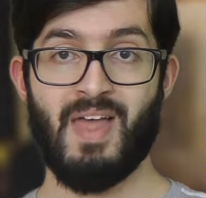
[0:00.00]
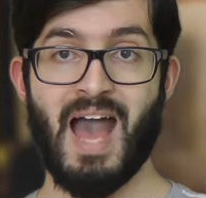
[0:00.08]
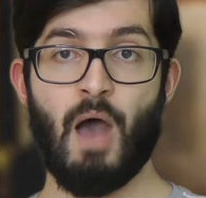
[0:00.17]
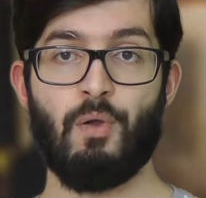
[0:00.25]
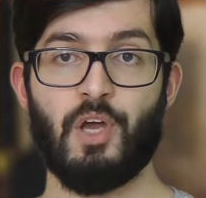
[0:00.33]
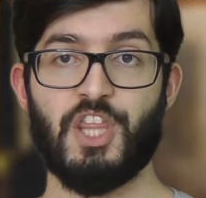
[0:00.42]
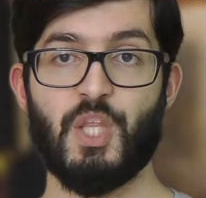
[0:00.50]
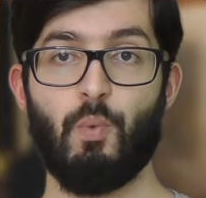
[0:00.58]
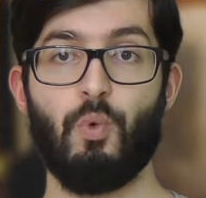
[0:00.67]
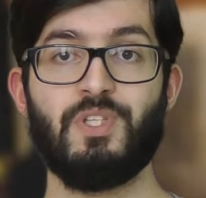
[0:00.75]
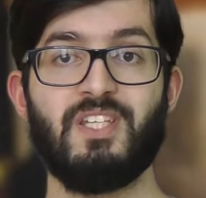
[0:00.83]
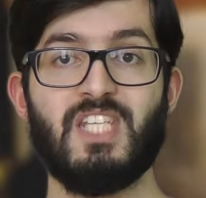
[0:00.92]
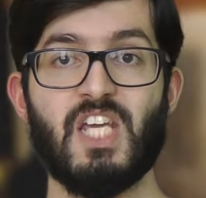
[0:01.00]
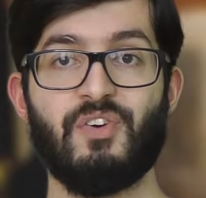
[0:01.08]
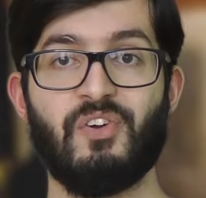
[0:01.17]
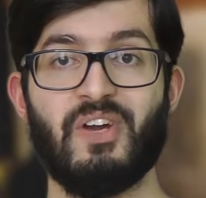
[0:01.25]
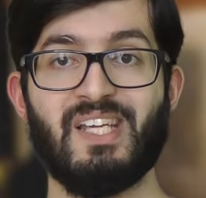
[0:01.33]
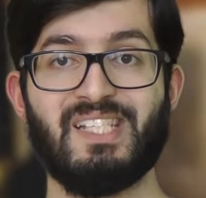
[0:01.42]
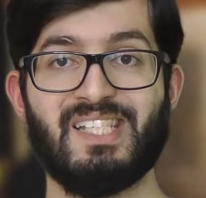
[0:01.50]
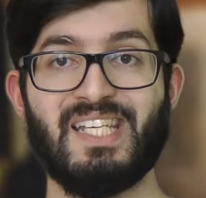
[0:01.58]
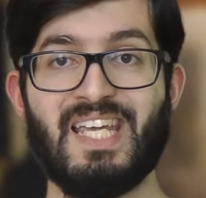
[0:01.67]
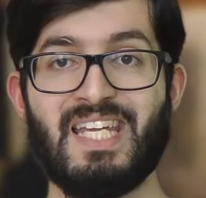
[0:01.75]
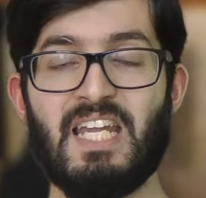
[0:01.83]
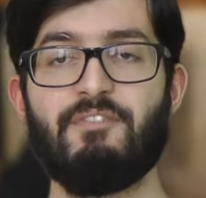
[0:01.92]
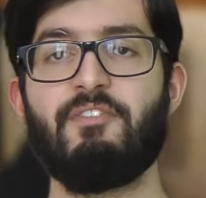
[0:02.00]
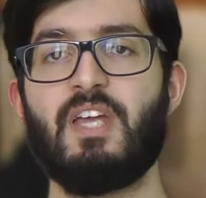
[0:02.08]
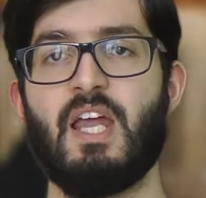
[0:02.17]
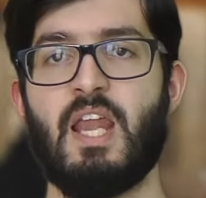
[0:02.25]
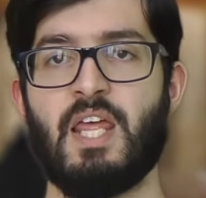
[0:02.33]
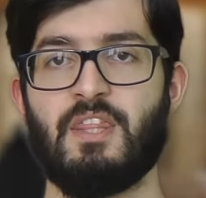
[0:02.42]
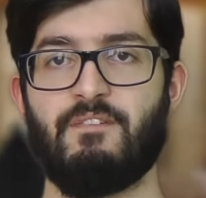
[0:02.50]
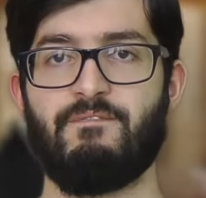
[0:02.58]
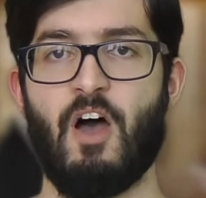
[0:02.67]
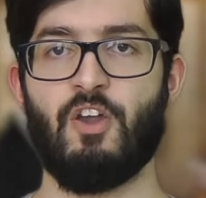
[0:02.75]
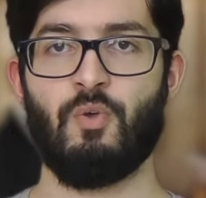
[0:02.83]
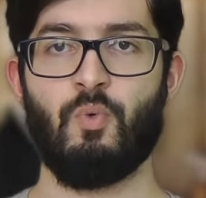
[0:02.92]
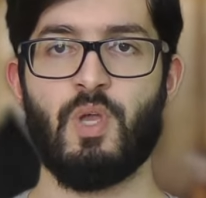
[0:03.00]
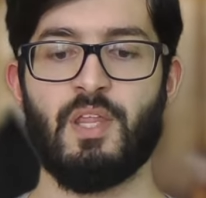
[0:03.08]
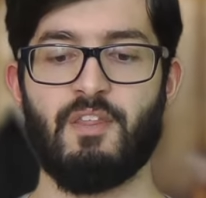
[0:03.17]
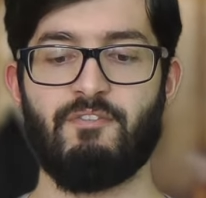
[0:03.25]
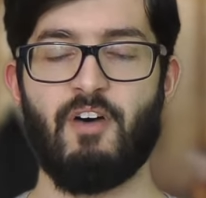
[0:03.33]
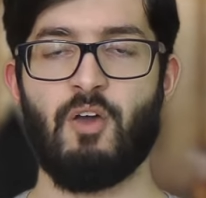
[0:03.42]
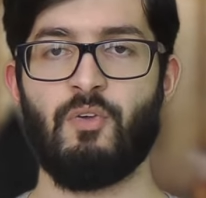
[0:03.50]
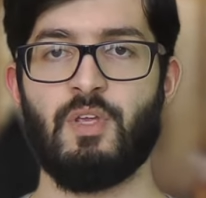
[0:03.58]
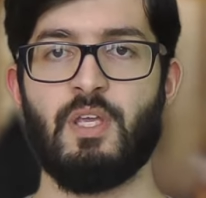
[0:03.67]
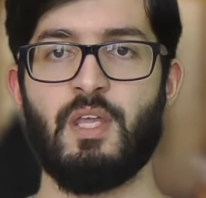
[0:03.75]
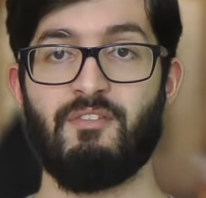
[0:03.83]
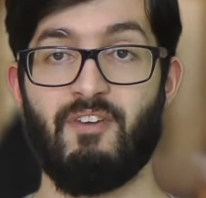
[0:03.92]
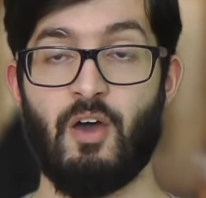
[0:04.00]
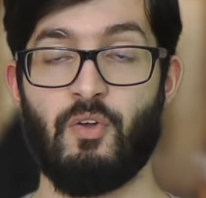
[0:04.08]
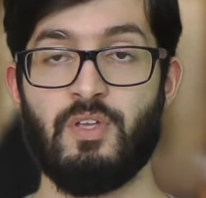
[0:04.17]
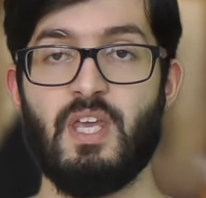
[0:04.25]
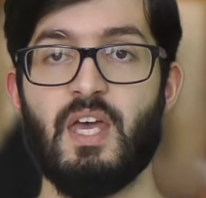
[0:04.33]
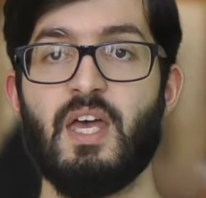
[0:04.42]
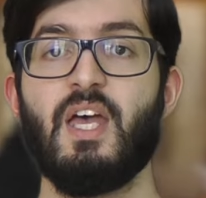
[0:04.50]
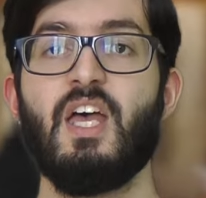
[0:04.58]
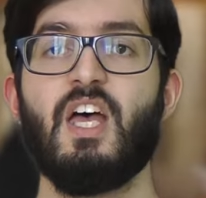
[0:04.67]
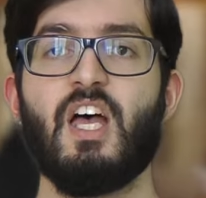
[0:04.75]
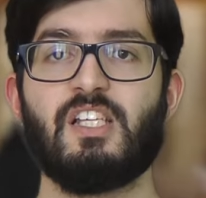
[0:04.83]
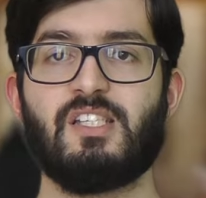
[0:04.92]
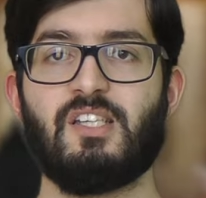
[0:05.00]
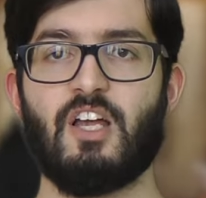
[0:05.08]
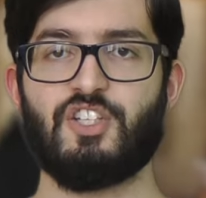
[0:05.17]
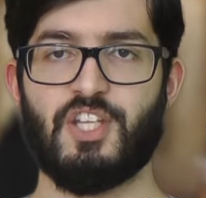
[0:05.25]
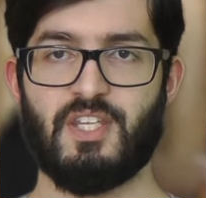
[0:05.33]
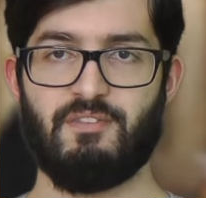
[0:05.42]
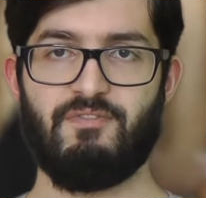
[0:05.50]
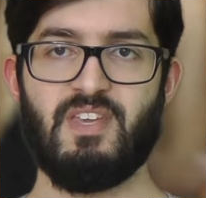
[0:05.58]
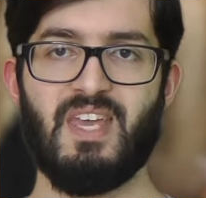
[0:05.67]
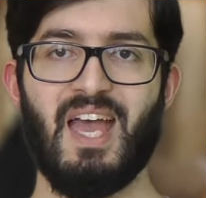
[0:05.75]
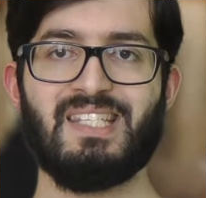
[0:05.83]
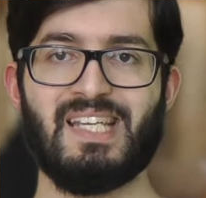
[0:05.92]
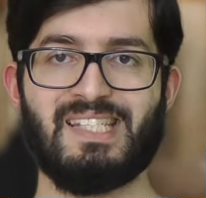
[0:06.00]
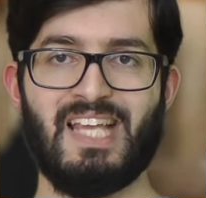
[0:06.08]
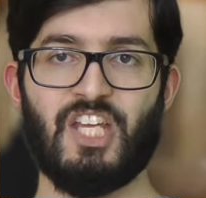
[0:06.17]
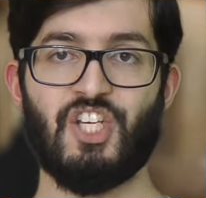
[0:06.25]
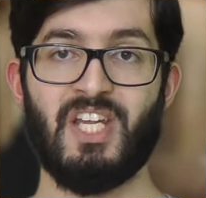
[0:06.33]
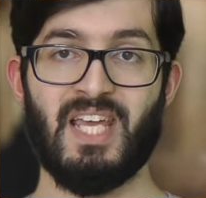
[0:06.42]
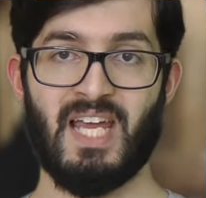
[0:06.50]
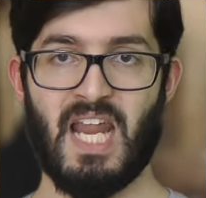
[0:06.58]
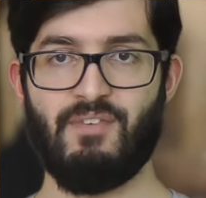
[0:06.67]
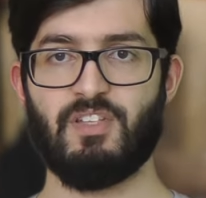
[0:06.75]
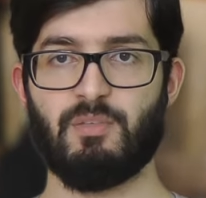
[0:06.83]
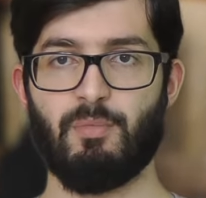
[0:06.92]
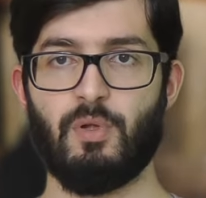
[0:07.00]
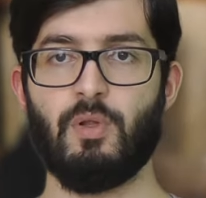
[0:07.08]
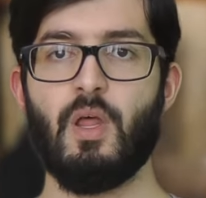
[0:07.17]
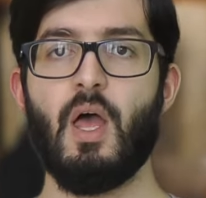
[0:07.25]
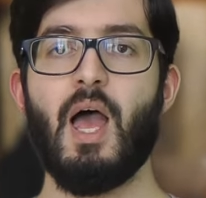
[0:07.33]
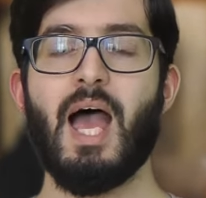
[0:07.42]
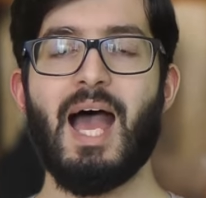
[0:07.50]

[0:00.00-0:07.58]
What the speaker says: outlook in the war deteriorates significantly in the final year, such that defeat is essentially inevitable.